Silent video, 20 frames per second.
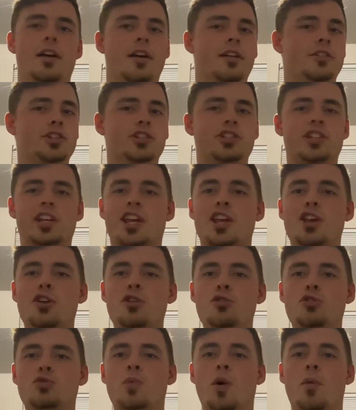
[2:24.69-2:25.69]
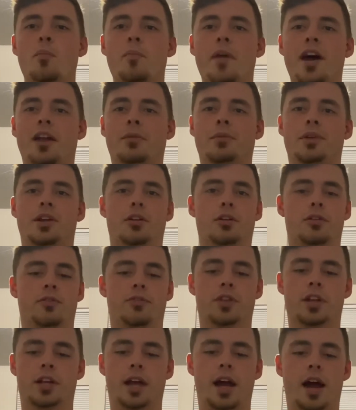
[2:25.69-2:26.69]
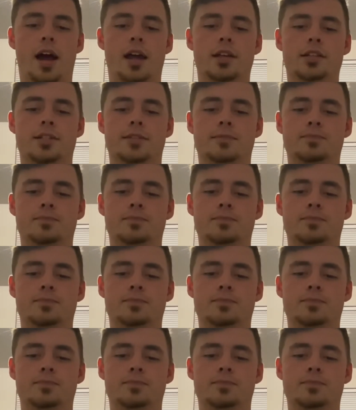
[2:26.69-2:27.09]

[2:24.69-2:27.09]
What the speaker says: Just a huge momentum killer for the guys.